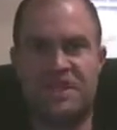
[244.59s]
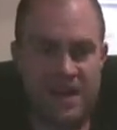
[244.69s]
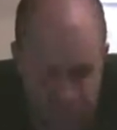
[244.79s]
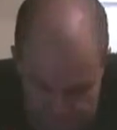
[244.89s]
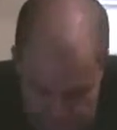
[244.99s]
and I
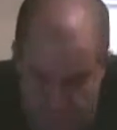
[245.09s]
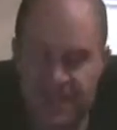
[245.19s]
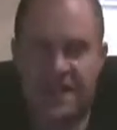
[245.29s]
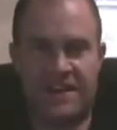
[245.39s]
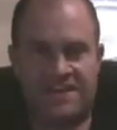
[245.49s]
had a
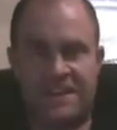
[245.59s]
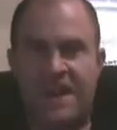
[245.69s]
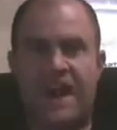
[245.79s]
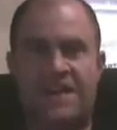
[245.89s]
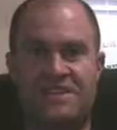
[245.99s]
really nice
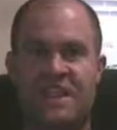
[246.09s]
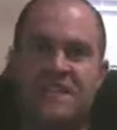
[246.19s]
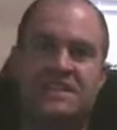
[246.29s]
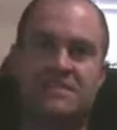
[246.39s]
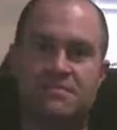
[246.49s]
gash
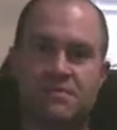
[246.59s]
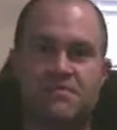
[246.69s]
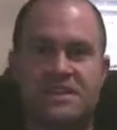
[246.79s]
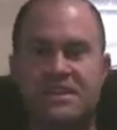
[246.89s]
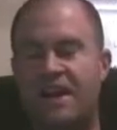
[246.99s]
and deep
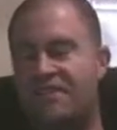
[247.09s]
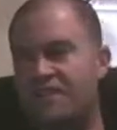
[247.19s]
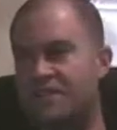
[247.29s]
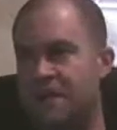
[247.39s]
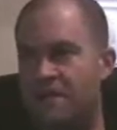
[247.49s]
bruising
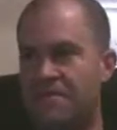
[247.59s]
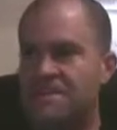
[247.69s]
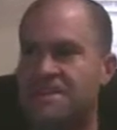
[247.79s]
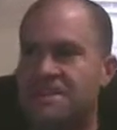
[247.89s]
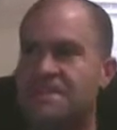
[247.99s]
down my
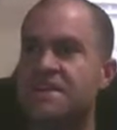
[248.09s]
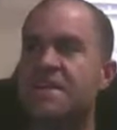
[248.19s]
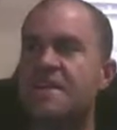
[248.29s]
chest.